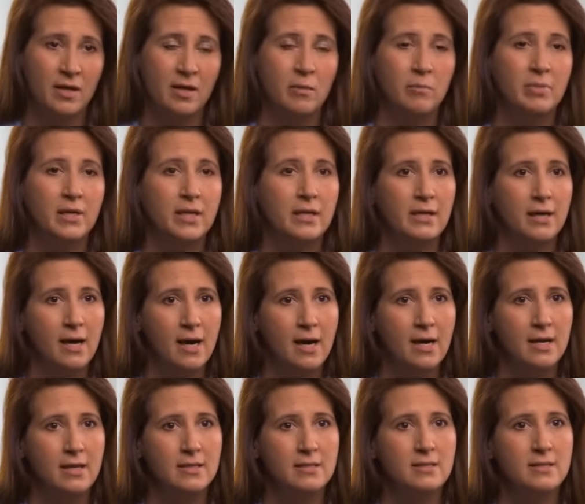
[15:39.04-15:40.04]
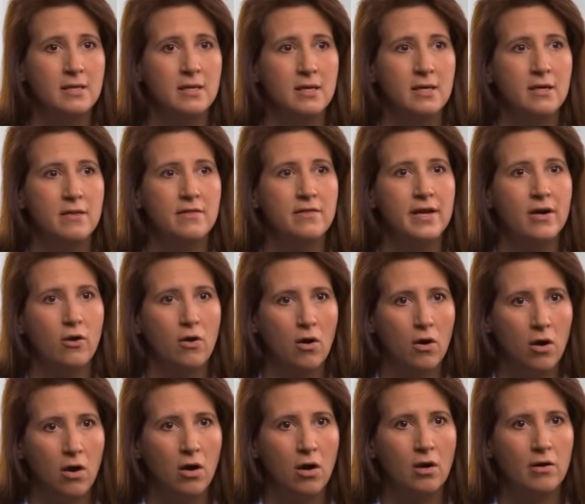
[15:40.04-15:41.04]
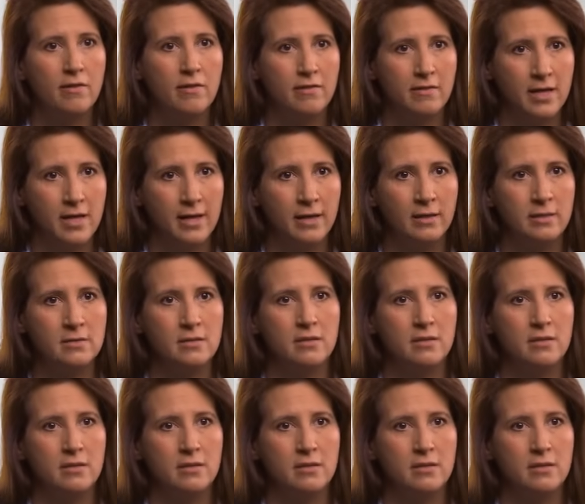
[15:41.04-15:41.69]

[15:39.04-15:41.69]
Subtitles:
Because there are things